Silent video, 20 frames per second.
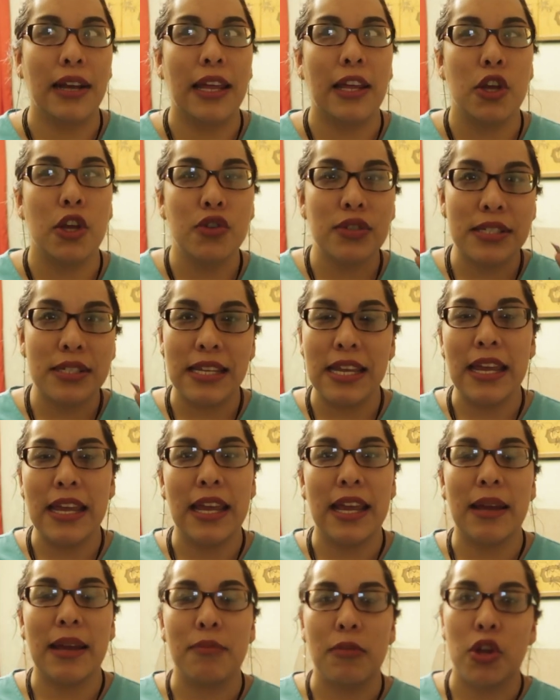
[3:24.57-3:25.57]
Like you see
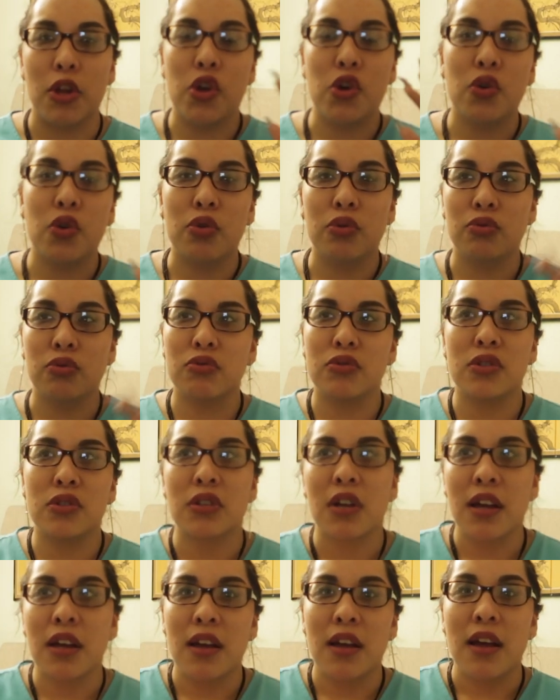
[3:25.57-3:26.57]
him, you don't
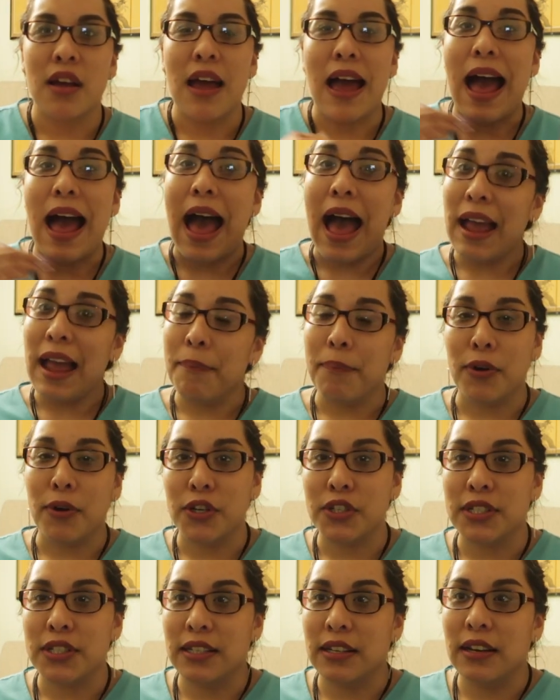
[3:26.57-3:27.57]
I
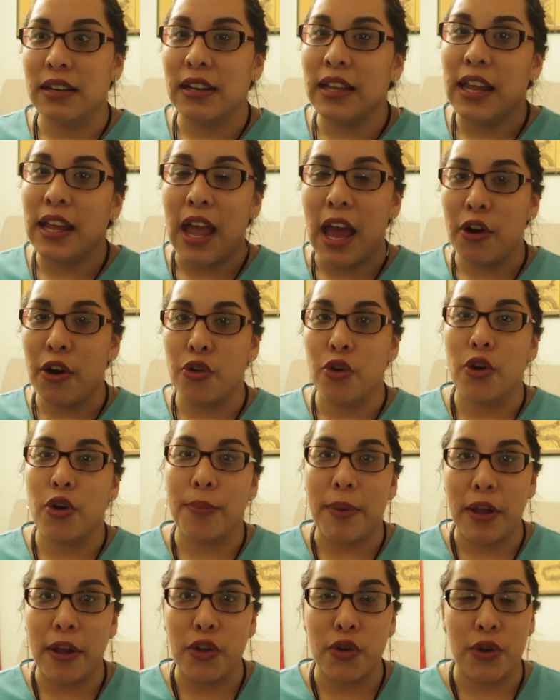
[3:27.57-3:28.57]
personally, I don't know
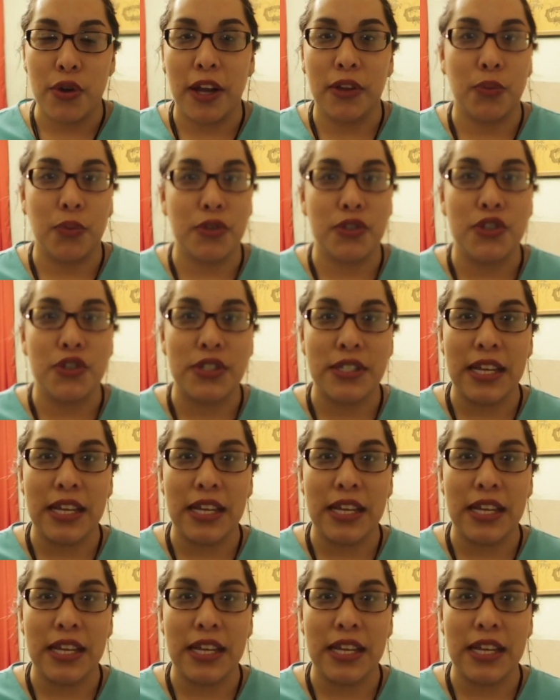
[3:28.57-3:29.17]
about you guys once you